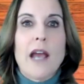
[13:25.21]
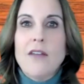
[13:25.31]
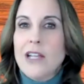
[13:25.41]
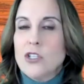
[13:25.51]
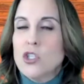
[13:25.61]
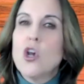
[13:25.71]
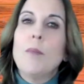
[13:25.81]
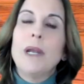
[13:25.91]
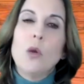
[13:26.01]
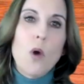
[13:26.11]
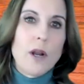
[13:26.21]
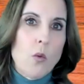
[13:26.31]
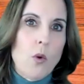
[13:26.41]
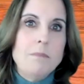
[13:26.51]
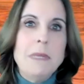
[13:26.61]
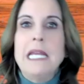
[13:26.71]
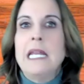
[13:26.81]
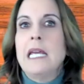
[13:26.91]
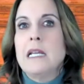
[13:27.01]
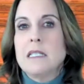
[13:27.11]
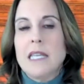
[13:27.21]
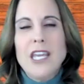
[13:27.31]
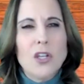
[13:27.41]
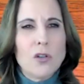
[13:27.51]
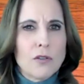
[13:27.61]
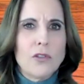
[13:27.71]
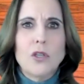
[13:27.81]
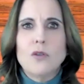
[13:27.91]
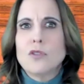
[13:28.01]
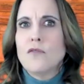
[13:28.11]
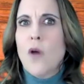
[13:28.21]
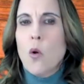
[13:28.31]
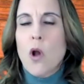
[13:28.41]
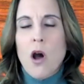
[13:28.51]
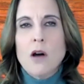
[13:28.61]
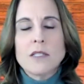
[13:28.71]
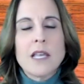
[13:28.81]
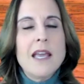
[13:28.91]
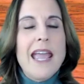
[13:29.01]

I've had so many one-on-one meetings, interviews, phone calls,